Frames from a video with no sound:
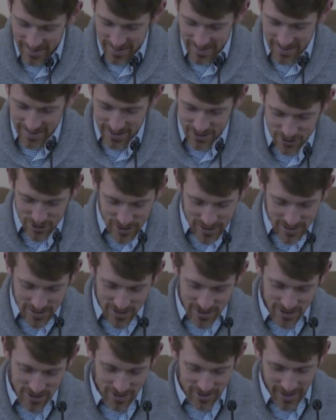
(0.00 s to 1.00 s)
And
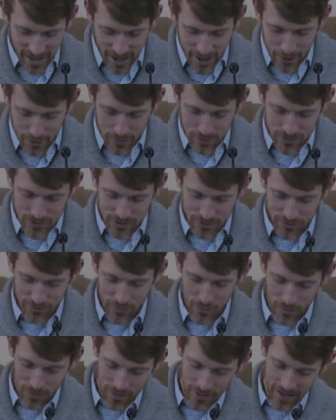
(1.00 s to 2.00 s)
Jesus allows
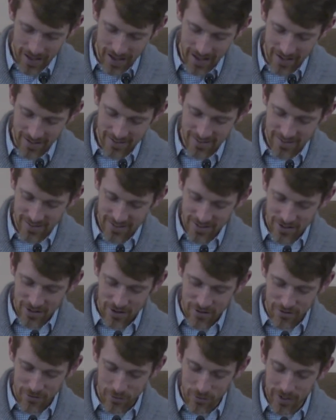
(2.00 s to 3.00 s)
for that
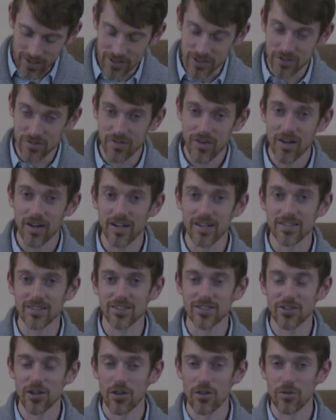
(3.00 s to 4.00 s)
for each of
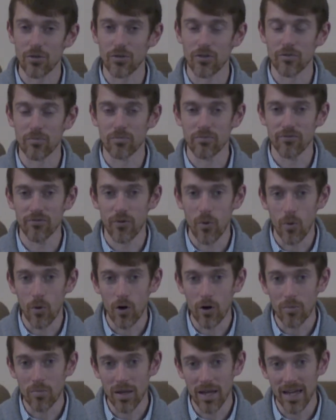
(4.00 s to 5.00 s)
us through the
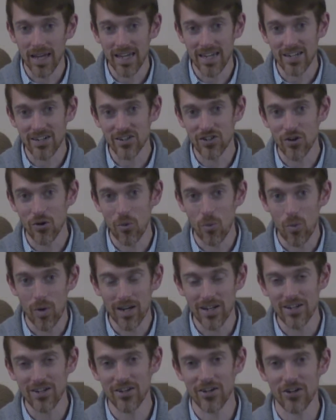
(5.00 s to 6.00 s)
four paned
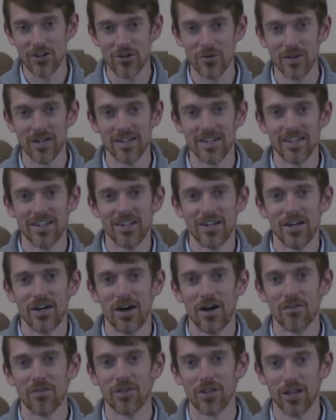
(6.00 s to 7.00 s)
window
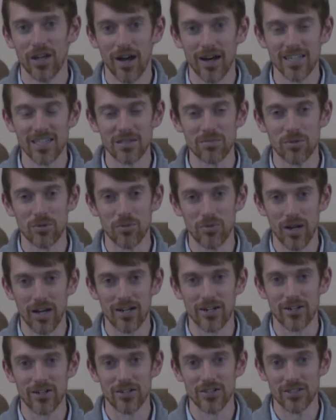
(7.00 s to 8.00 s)
of the gospel
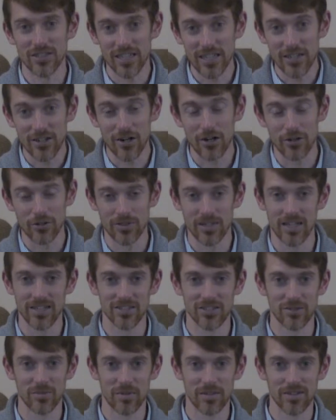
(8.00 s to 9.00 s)
records in our New
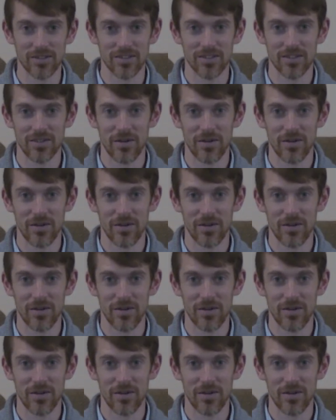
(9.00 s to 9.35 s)
Testament.